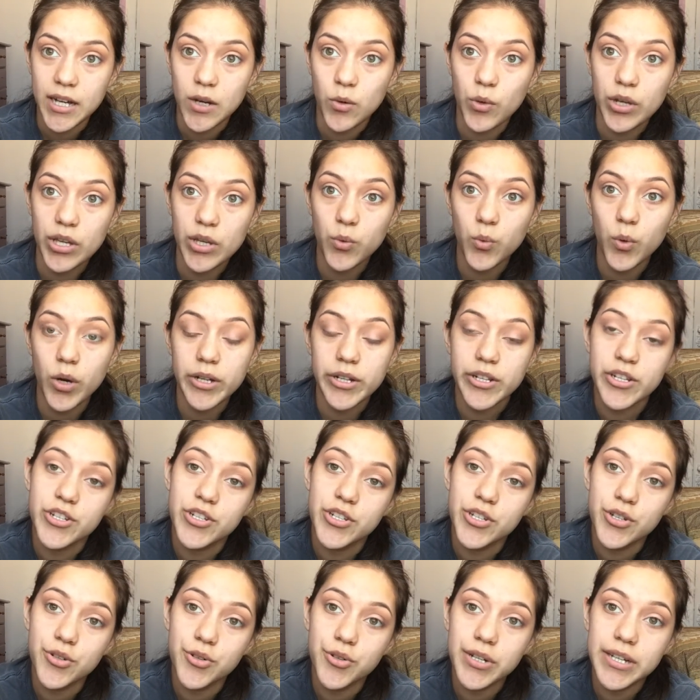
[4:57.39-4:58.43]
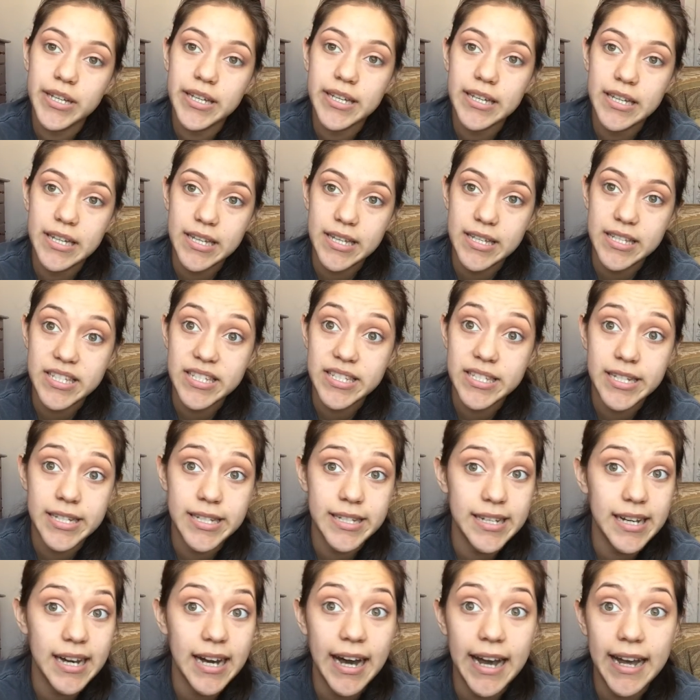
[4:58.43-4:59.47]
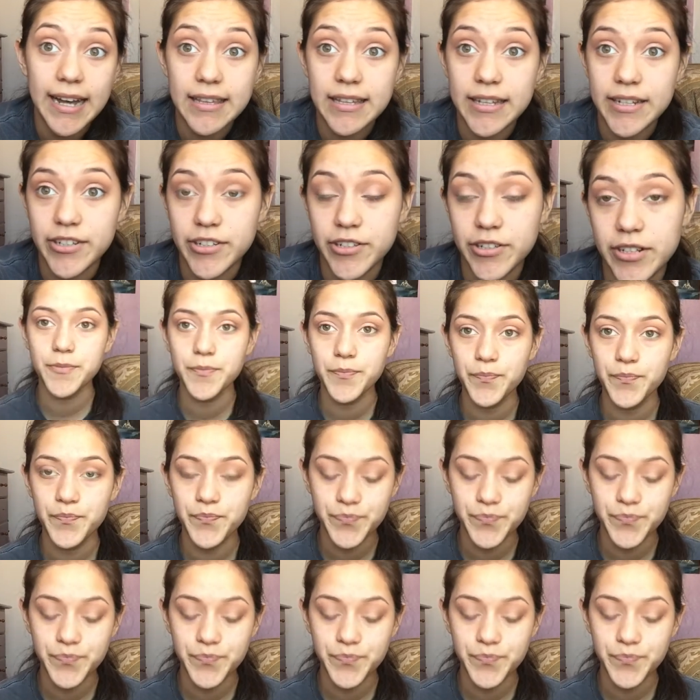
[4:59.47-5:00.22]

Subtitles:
what you want to do is eyeliner.